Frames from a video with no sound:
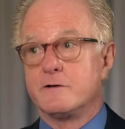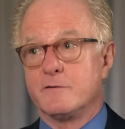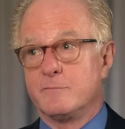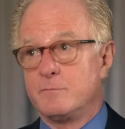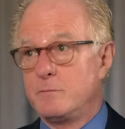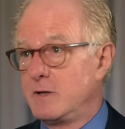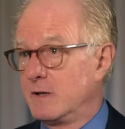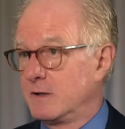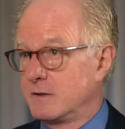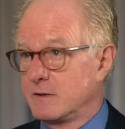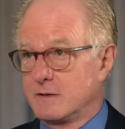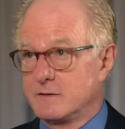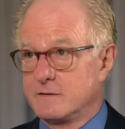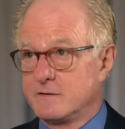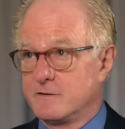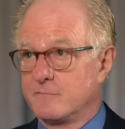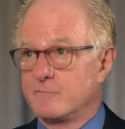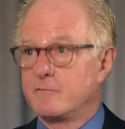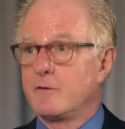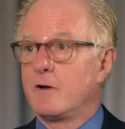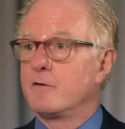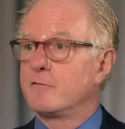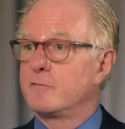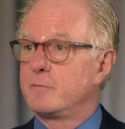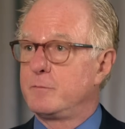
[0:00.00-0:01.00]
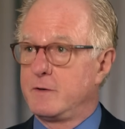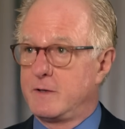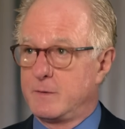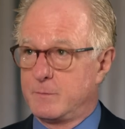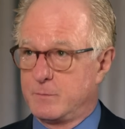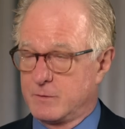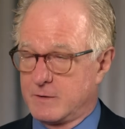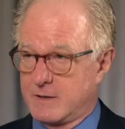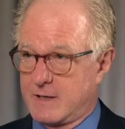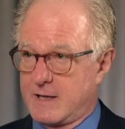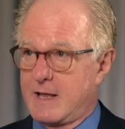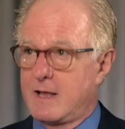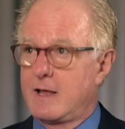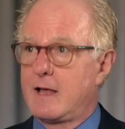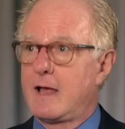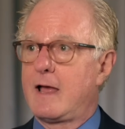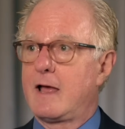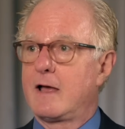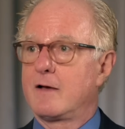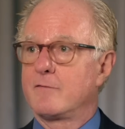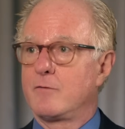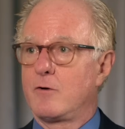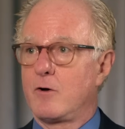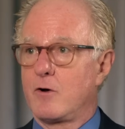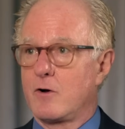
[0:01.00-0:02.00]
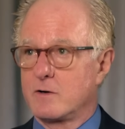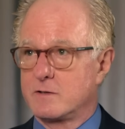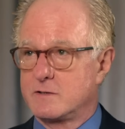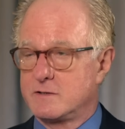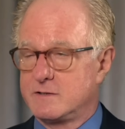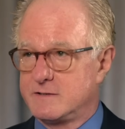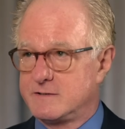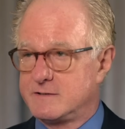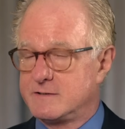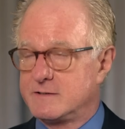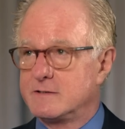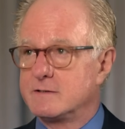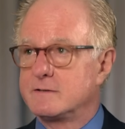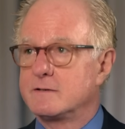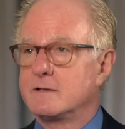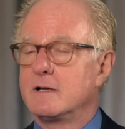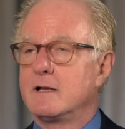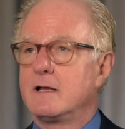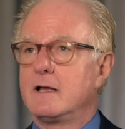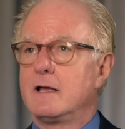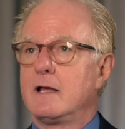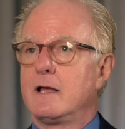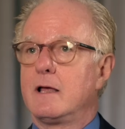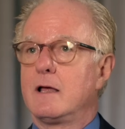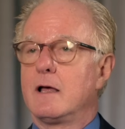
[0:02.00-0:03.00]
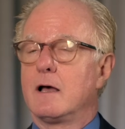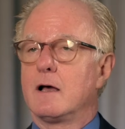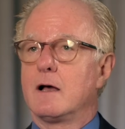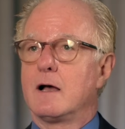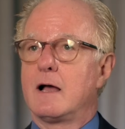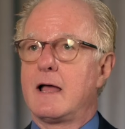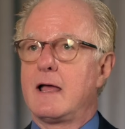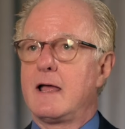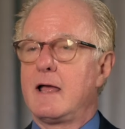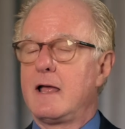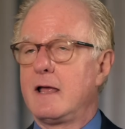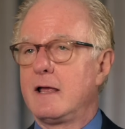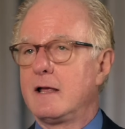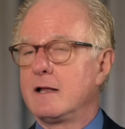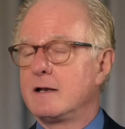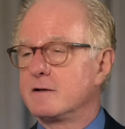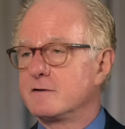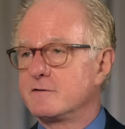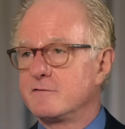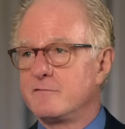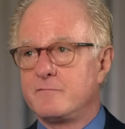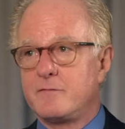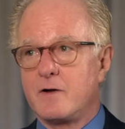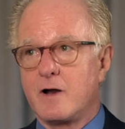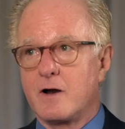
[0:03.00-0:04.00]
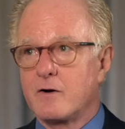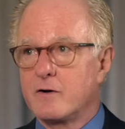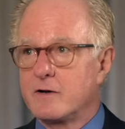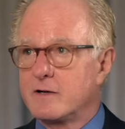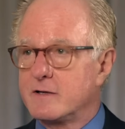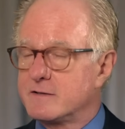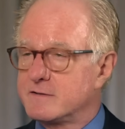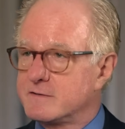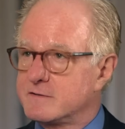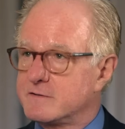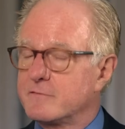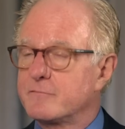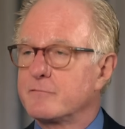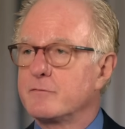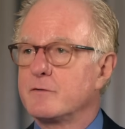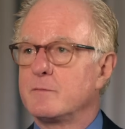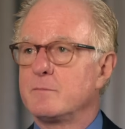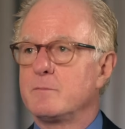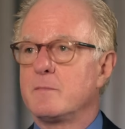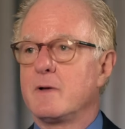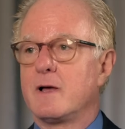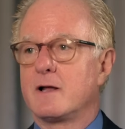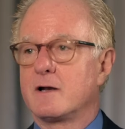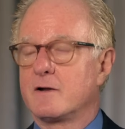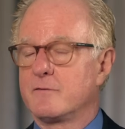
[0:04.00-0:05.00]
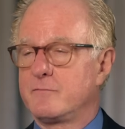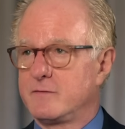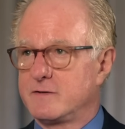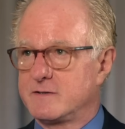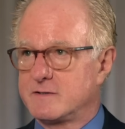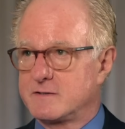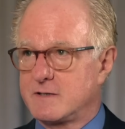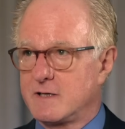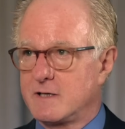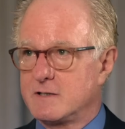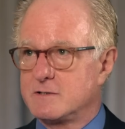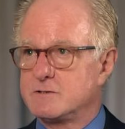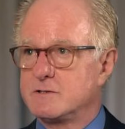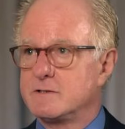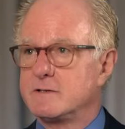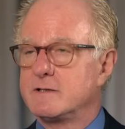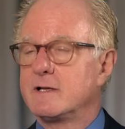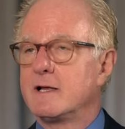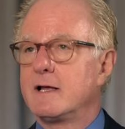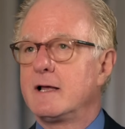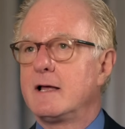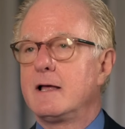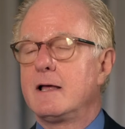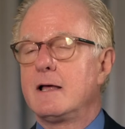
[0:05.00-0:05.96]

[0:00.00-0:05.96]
of millions of people have heart disease in its various different manifestations.